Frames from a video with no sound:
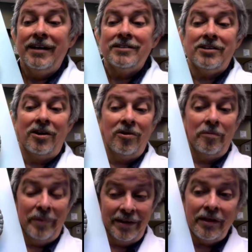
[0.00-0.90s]
So
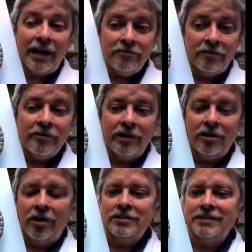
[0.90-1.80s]
be thankful for your
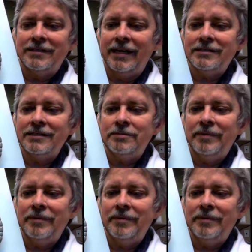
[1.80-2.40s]
large intestines.